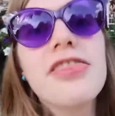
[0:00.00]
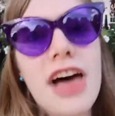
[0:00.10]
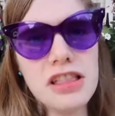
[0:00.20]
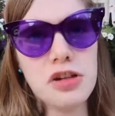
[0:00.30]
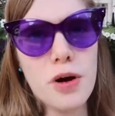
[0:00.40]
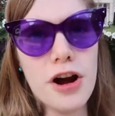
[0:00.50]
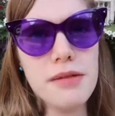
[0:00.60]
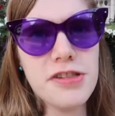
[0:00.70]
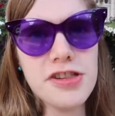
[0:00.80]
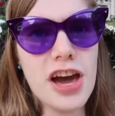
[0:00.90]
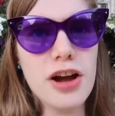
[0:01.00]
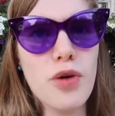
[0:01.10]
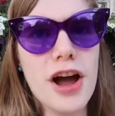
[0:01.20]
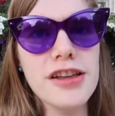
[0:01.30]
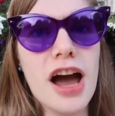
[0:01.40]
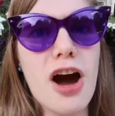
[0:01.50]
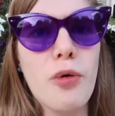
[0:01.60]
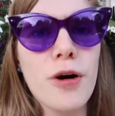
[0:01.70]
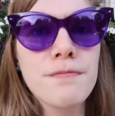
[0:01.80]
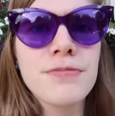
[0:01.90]
That's where I'm staying right now.
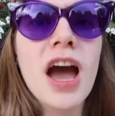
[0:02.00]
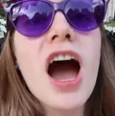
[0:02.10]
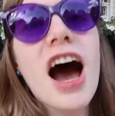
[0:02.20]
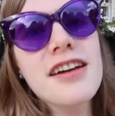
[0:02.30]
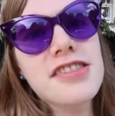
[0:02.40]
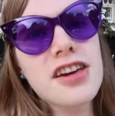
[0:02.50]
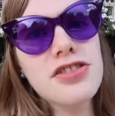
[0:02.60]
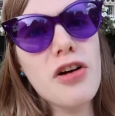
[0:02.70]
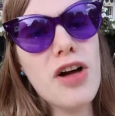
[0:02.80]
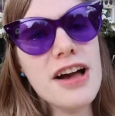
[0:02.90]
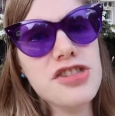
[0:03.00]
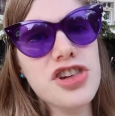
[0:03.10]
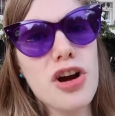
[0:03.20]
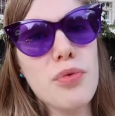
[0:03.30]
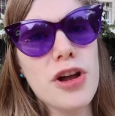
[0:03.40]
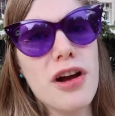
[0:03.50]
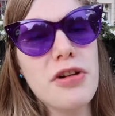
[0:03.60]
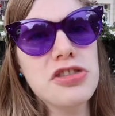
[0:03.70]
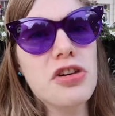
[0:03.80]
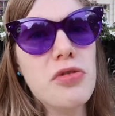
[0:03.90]
I stayed there last year when I
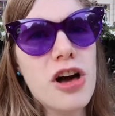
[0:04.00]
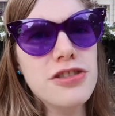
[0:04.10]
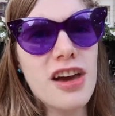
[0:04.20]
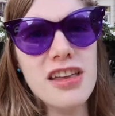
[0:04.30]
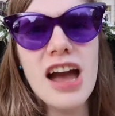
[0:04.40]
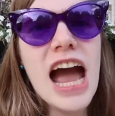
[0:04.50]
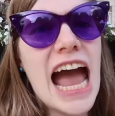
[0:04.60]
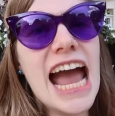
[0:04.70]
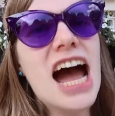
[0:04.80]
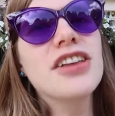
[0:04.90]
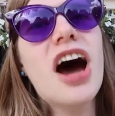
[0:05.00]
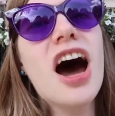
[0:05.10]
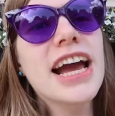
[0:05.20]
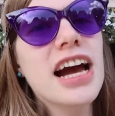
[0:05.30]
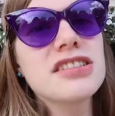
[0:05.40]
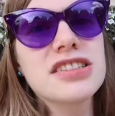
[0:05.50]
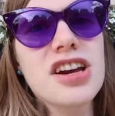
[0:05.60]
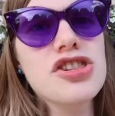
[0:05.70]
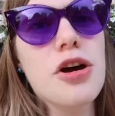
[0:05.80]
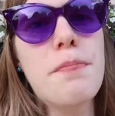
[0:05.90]
went to London, and I had
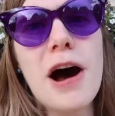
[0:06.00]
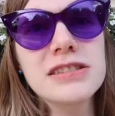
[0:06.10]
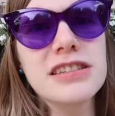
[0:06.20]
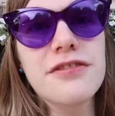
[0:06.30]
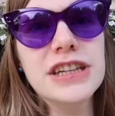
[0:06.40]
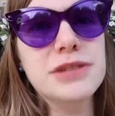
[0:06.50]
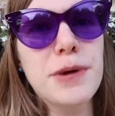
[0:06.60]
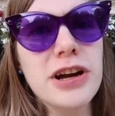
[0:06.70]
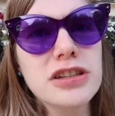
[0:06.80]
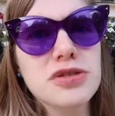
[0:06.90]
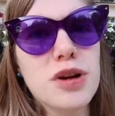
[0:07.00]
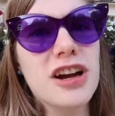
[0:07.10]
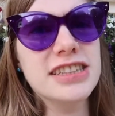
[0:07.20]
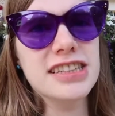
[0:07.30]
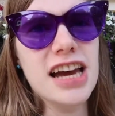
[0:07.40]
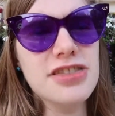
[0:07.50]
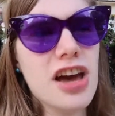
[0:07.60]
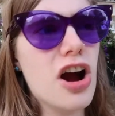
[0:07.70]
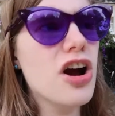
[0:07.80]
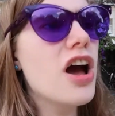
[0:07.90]
such a positive experience when I stayed
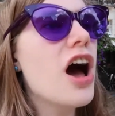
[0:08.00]
there.